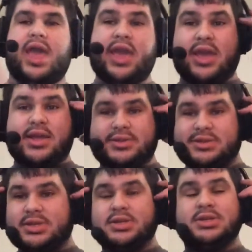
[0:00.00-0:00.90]
and
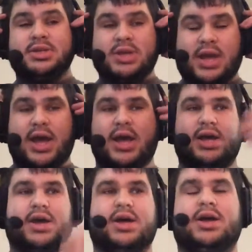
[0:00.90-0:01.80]

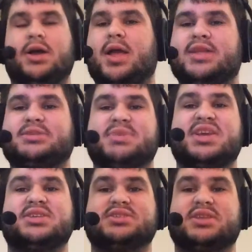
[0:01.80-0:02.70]
uh, it's a
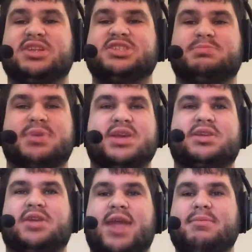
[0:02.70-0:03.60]
big, it's a big
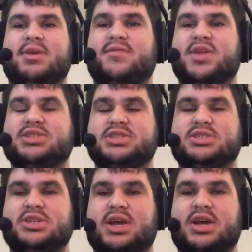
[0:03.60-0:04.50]
gaming
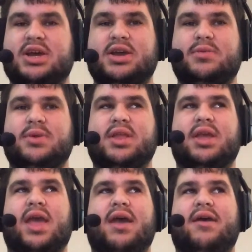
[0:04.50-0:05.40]
convention uh, where they
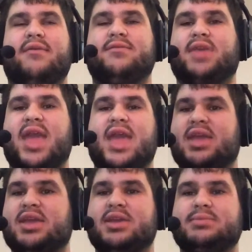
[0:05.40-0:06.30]
have
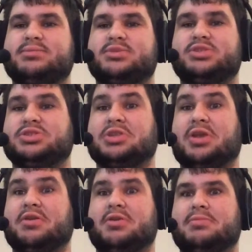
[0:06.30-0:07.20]
games.
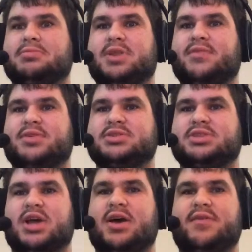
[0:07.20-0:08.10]
They're, different
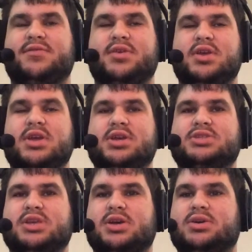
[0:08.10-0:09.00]
stuff.
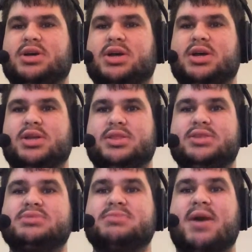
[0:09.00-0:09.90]
So uh,
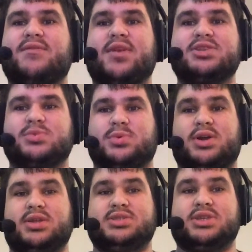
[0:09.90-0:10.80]
this is my first
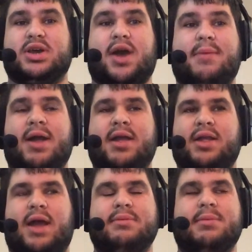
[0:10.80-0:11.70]
one, so I am
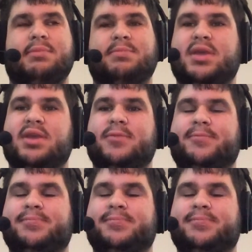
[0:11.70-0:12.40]
I'm gonna be